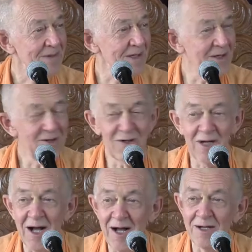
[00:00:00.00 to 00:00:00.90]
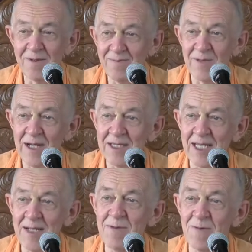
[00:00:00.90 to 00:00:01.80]
you know, a, a
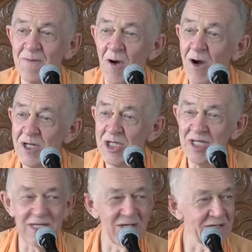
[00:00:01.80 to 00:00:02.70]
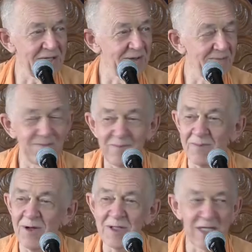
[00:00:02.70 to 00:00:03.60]
team of horses in,
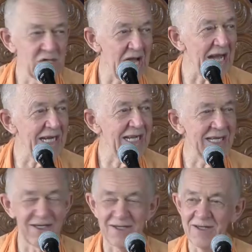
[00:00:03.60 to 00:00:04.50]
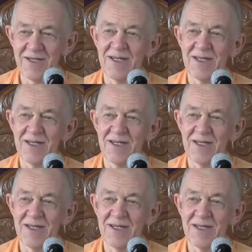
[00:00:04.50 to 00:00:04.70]
on the chariot.